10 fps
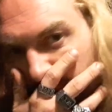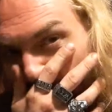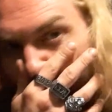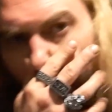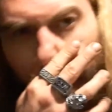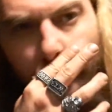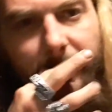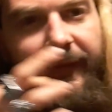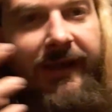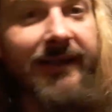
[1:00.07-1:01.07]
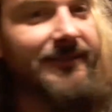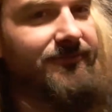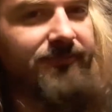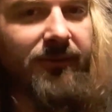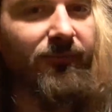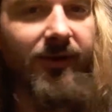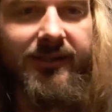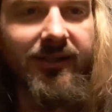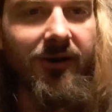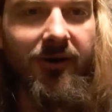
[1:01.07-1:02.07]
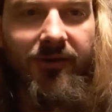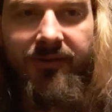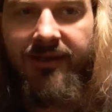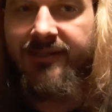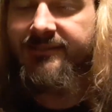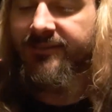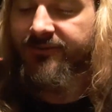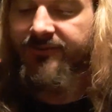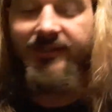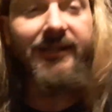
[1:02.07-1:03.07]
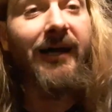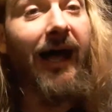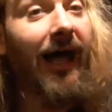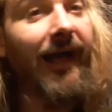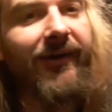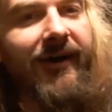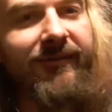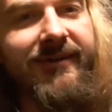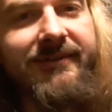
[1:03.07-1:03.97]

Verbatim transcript: what we're doing today. It's been raining all night, so I love it